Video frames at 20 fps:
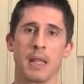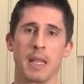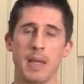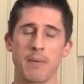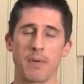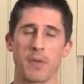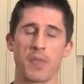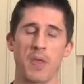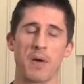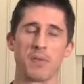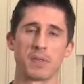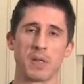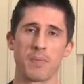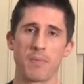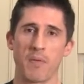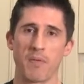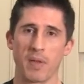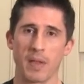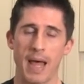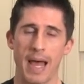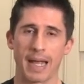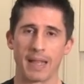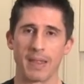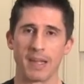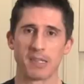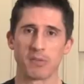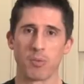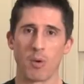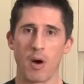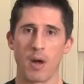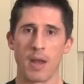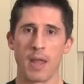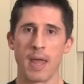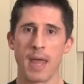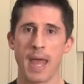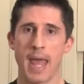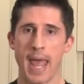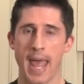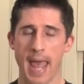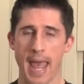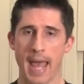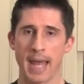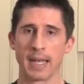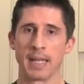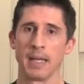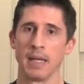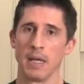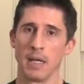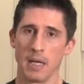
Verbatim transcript: Leave a thumbs up if you like this one, and